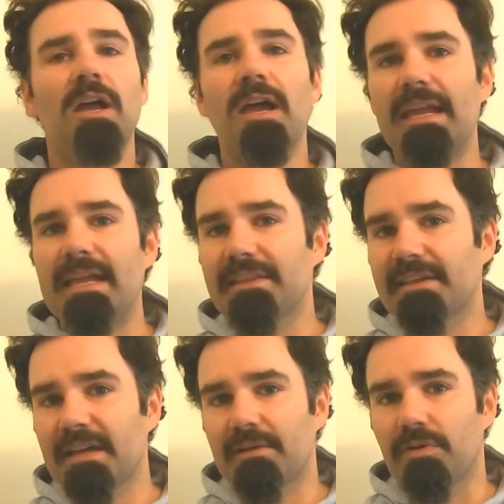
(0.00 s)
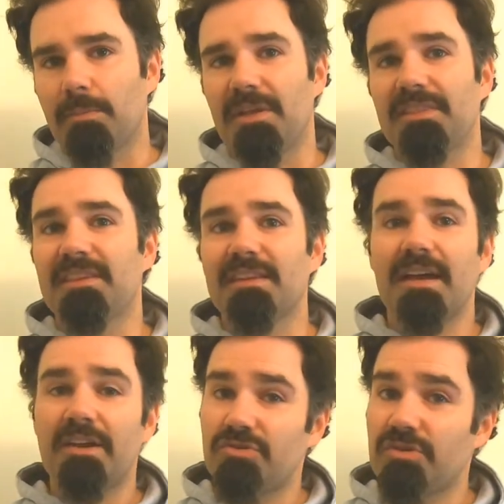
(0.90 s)
Eat like that for a month
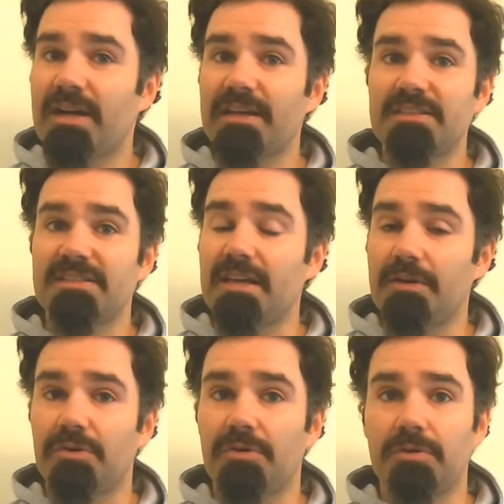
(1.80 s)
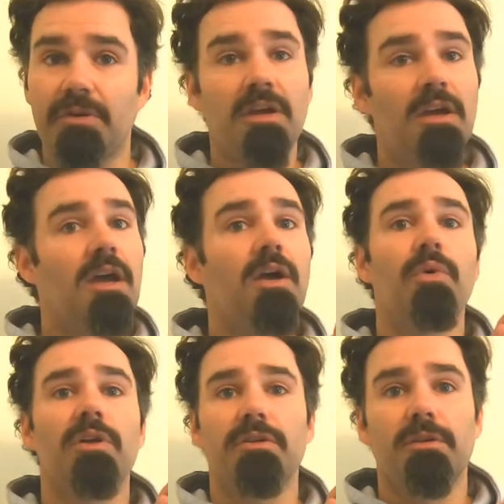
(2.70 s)
and track and see how you're doing. How
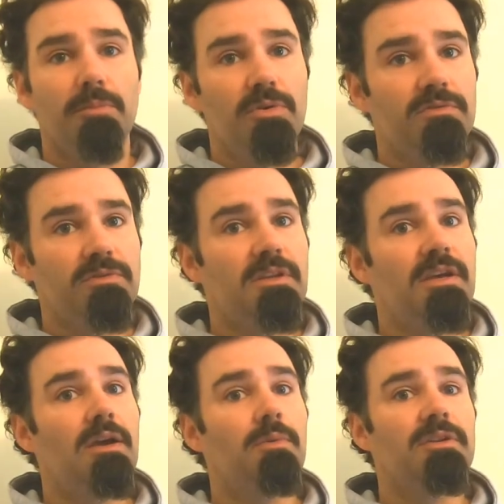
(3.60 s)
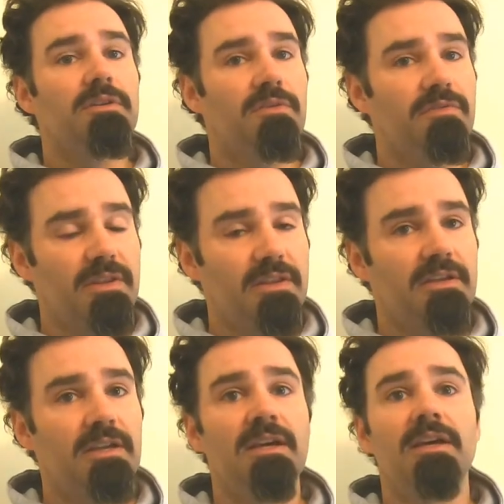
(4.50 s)
well are you moving? How well are you feeling?
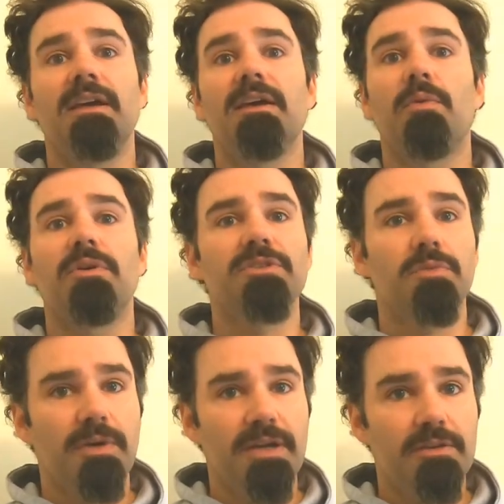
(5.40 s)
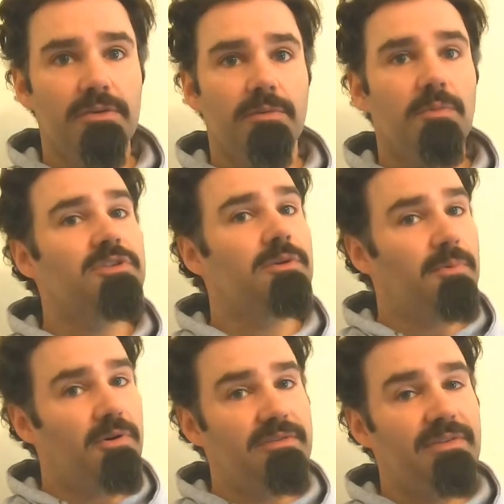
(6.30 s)
What's your weight doing? What's your
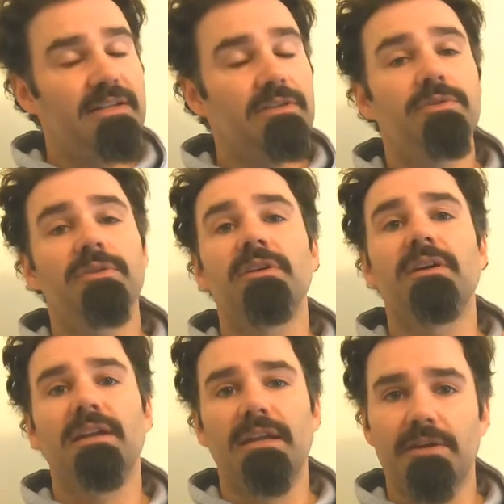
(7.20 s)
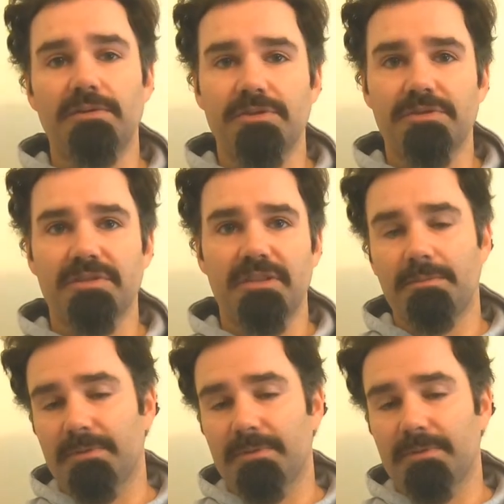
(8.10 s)
body fat doing? And how's your sleep?